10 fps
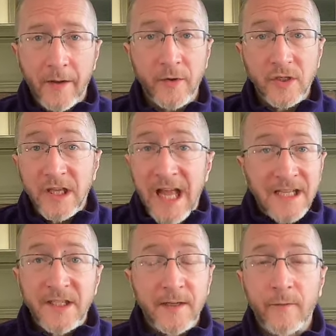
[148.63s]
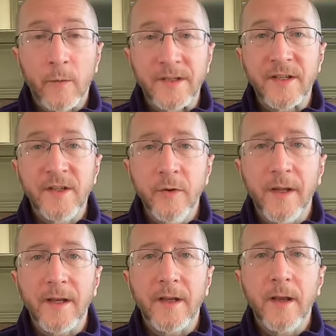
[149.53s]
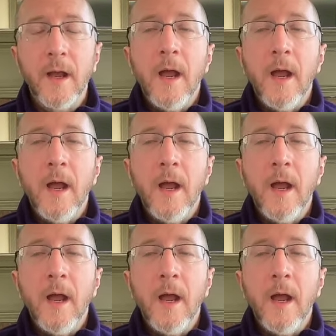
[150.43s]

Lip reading: There's lots of different ways to do it.